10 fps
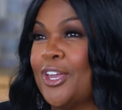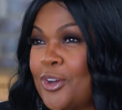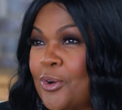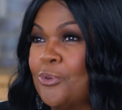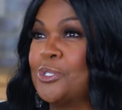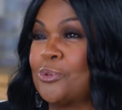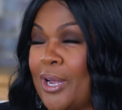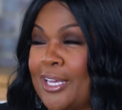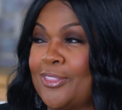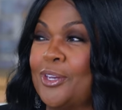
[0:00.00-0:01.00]
they know what's
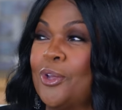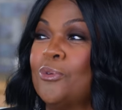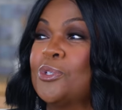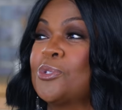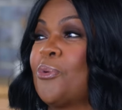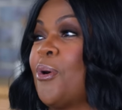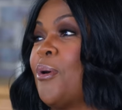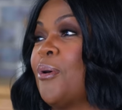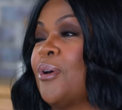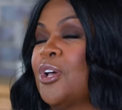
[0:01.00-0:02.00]
right, they know what's
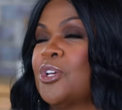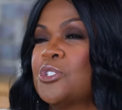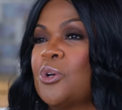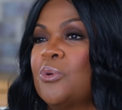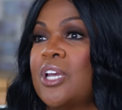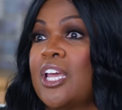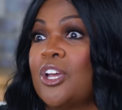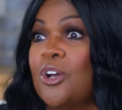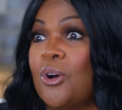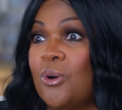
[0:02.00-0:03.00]
wrong. Mm-hmm. So when they
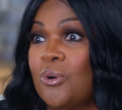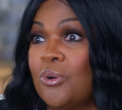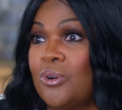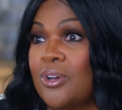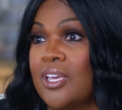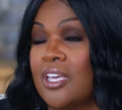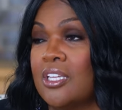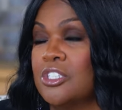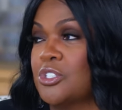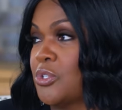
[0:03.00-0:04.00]
go
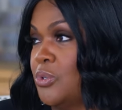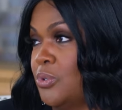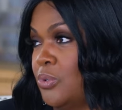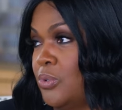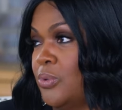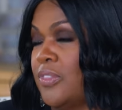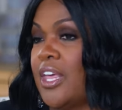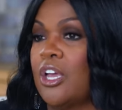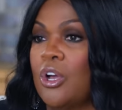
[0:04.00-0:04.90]
to school, when they